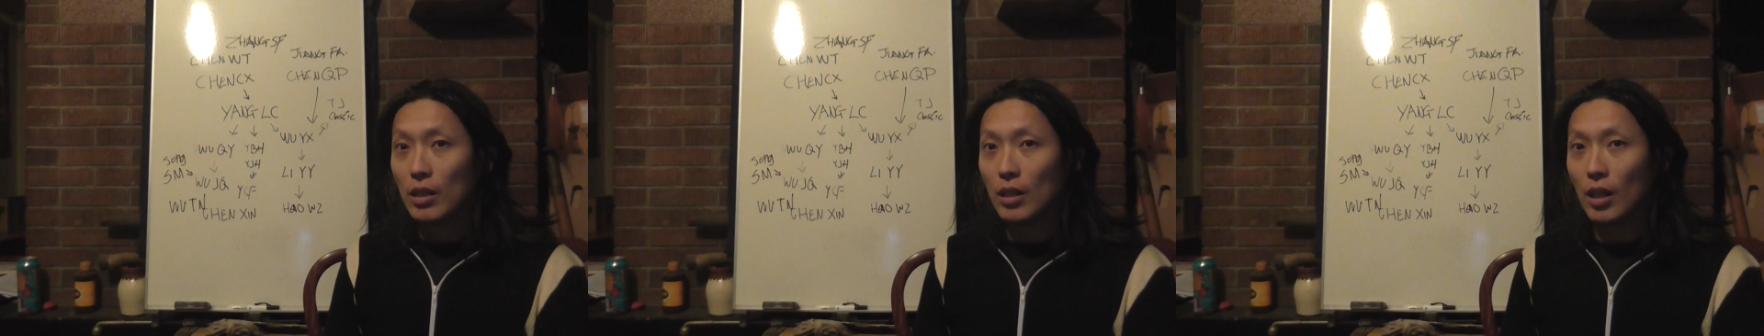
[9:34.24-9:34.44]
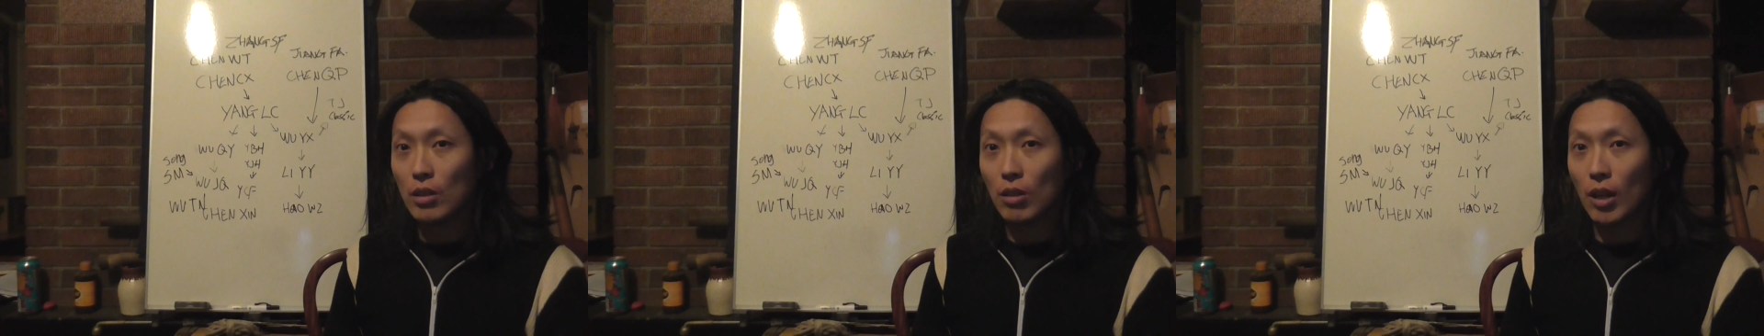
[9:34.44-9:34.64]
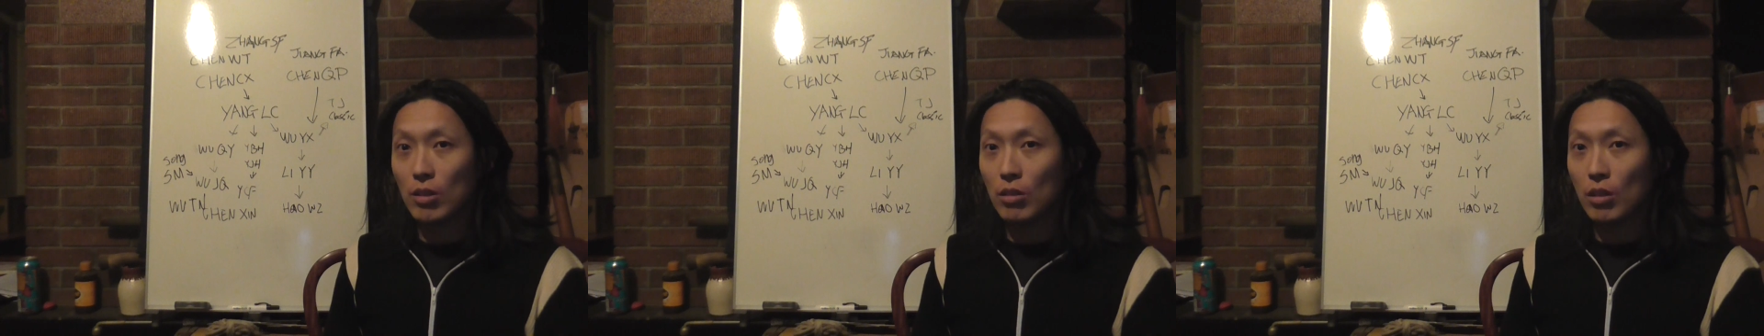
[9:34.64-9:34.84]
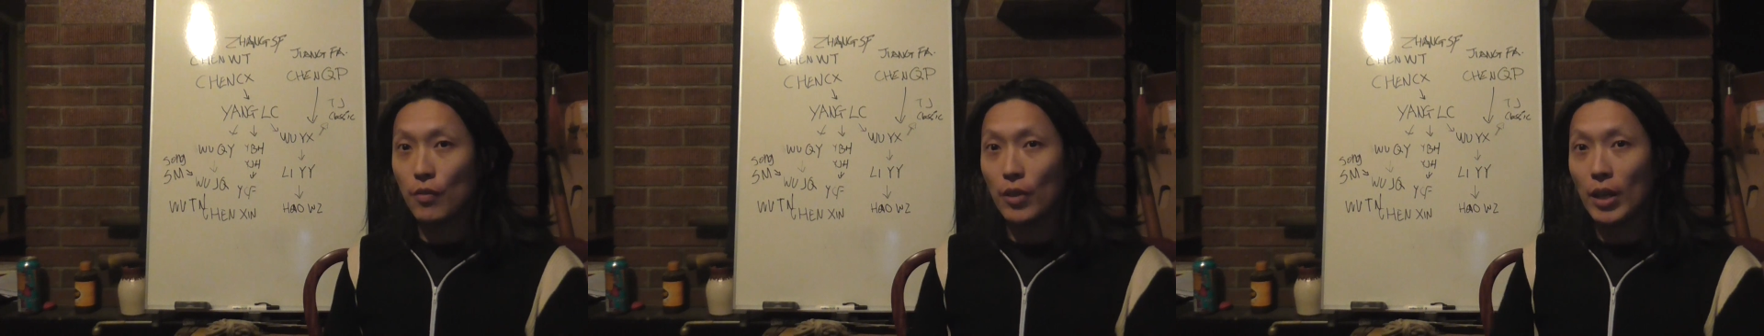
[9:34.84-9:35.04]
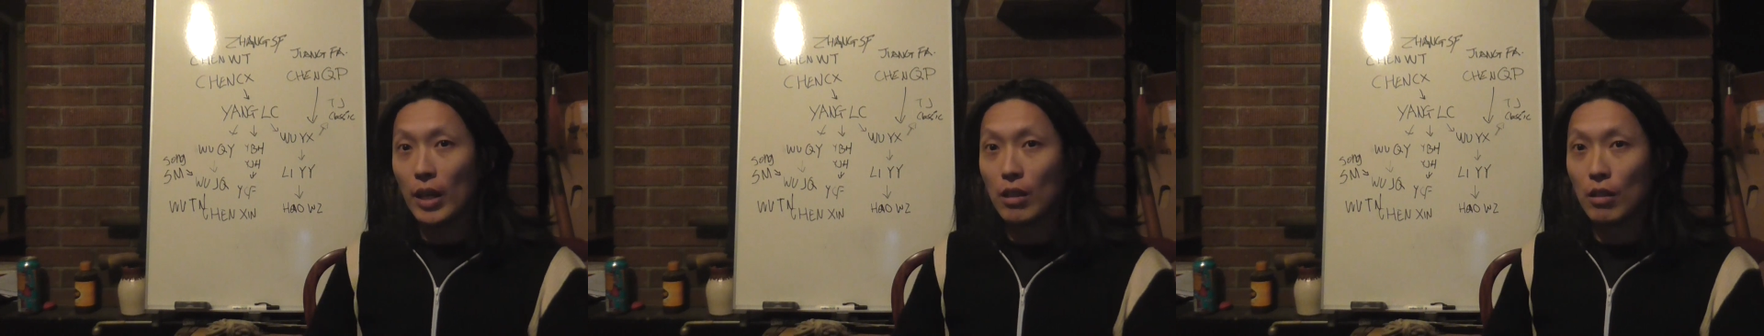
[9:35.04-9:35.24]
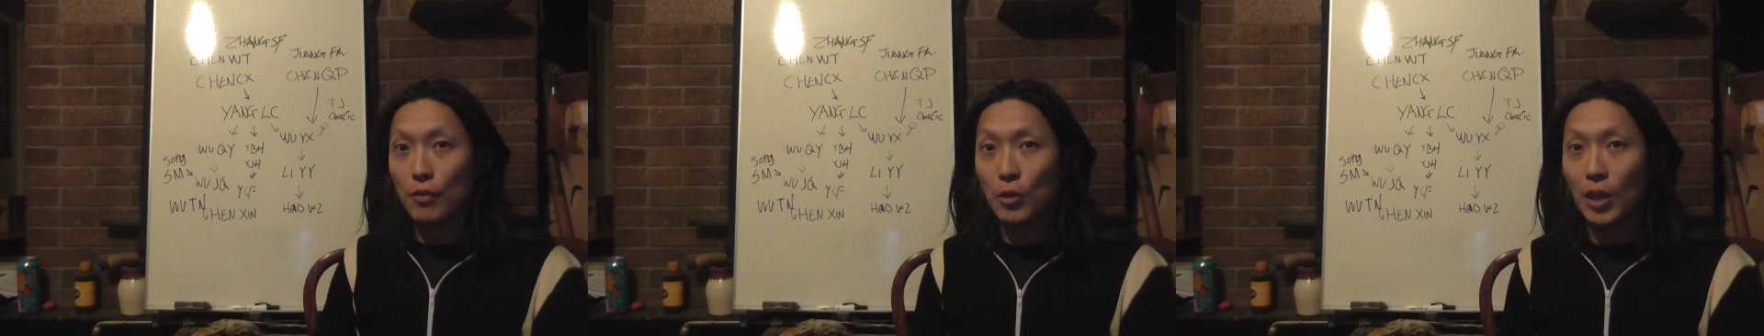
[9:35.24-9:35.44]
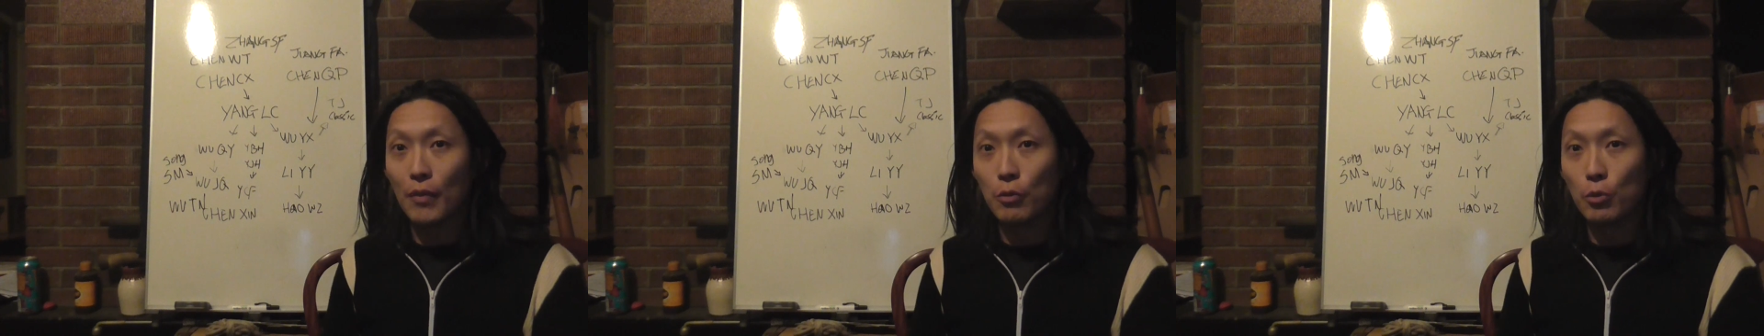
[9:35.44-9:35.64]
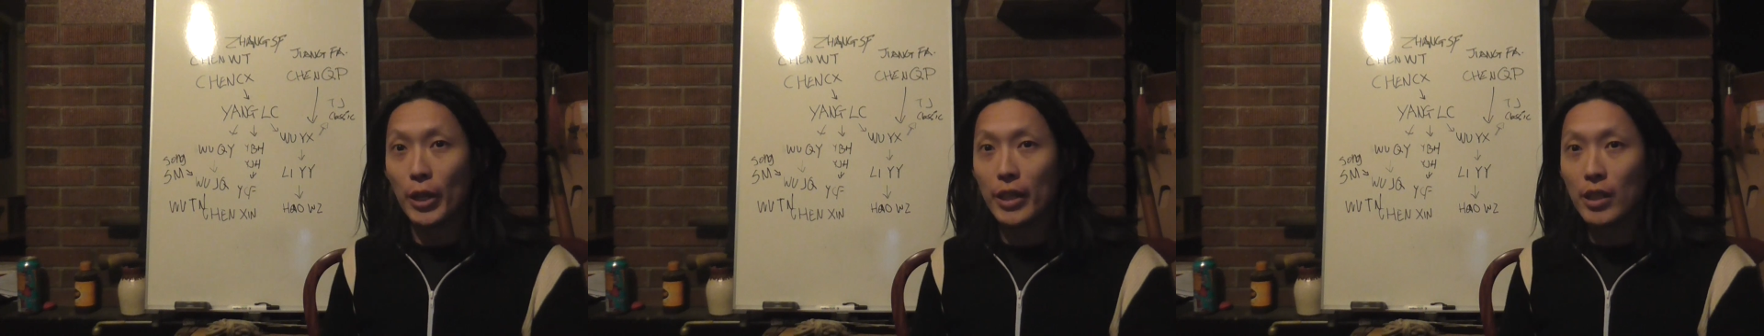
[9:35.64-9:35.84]
I don't know if any of you
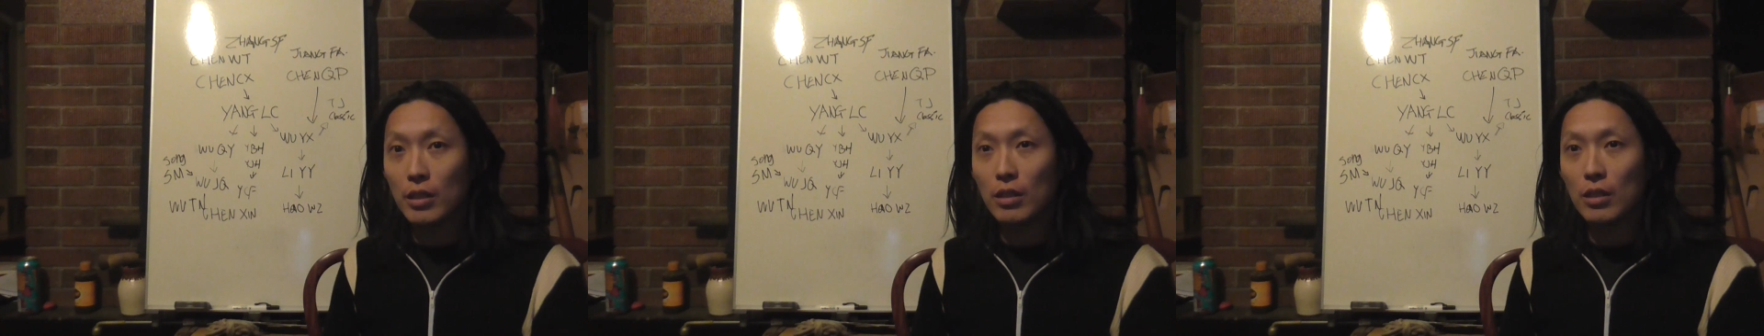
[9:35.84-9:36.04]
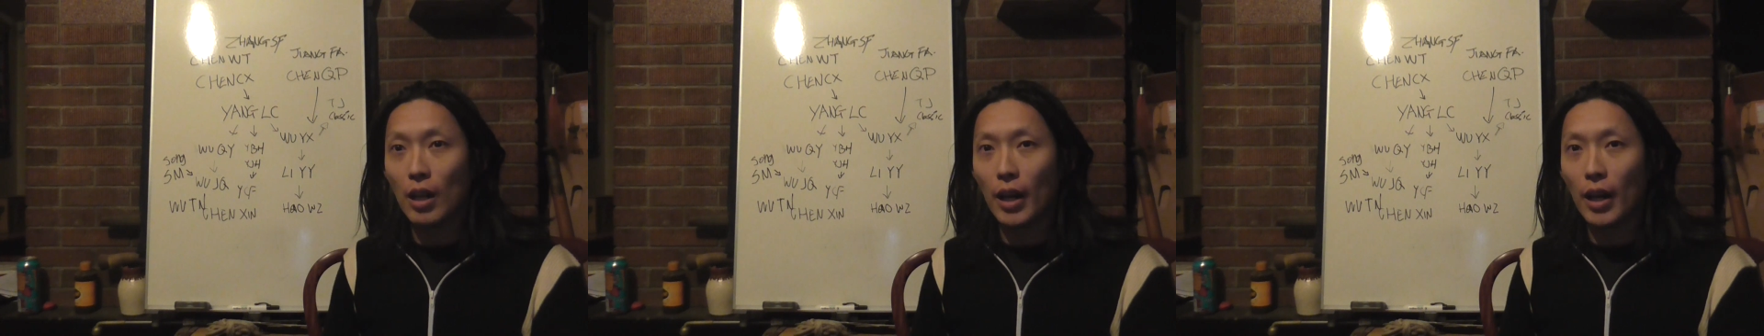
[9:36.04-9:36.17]
have read it.